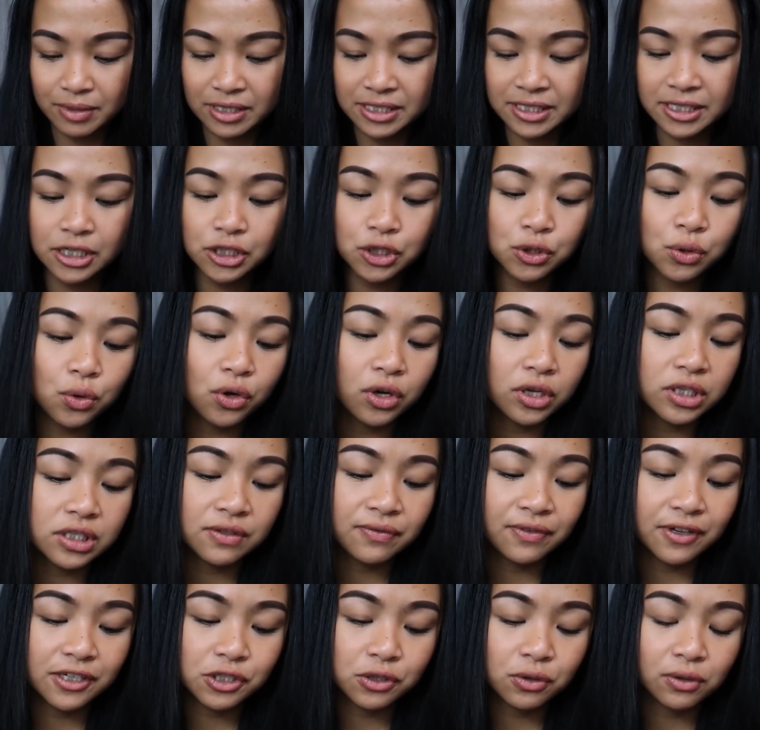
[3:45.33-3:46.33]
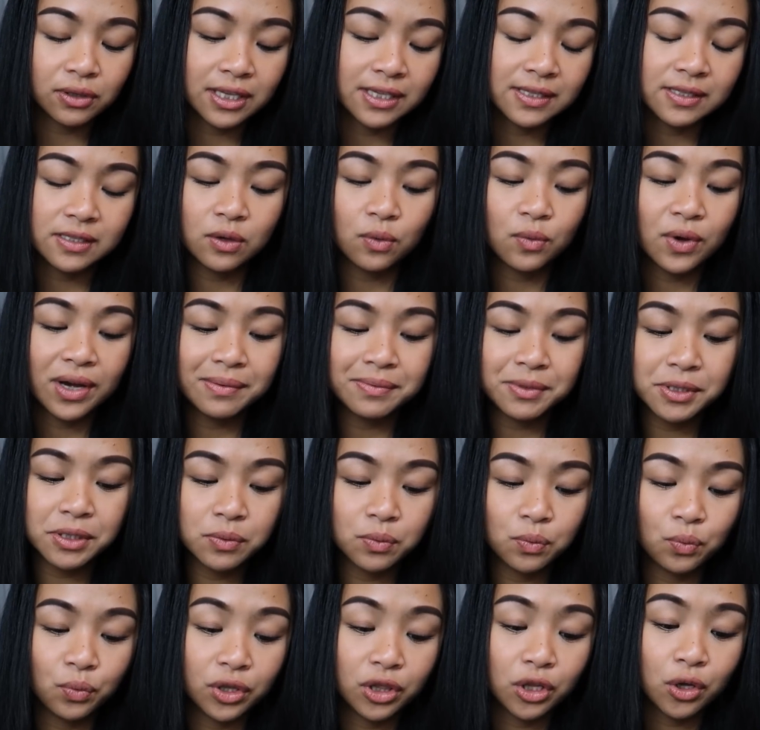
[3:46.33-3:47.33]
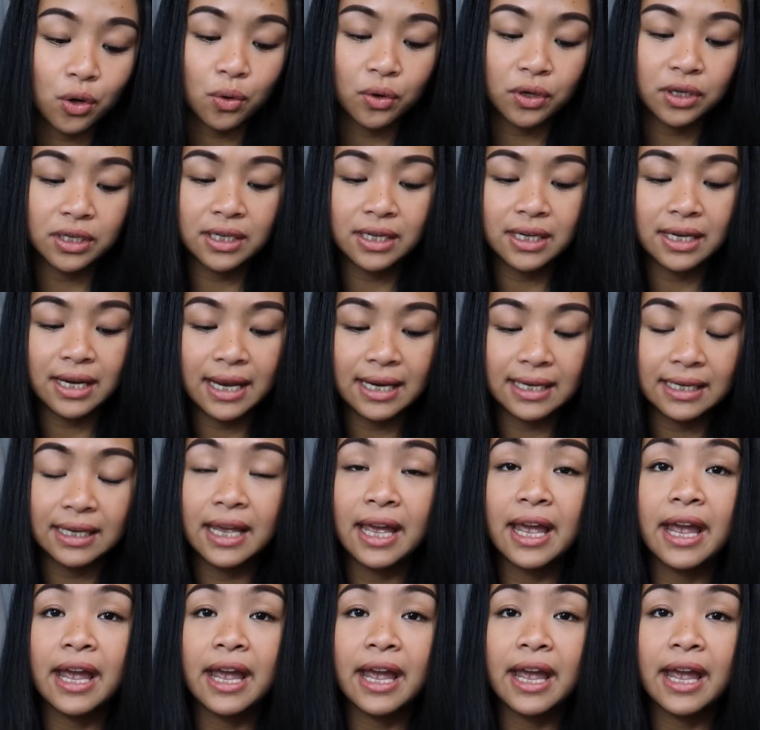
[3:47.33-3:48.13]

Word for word: essential oils facial cleansing wipes with coconut and